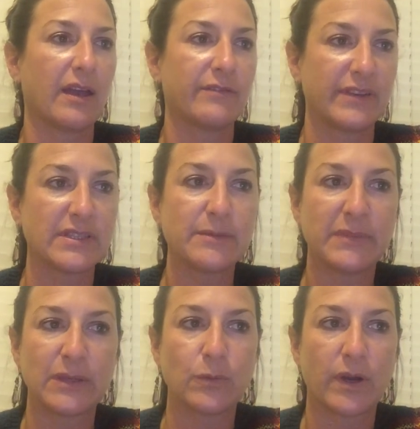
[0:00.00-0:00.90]
A
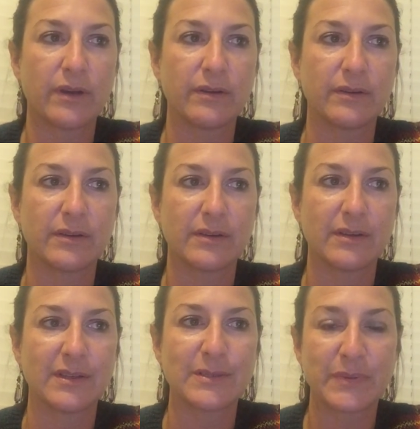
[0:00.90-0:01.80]
victim, meanwhile,
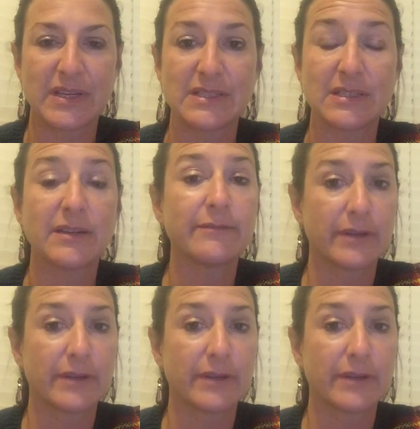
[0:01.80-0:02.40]
is placed in a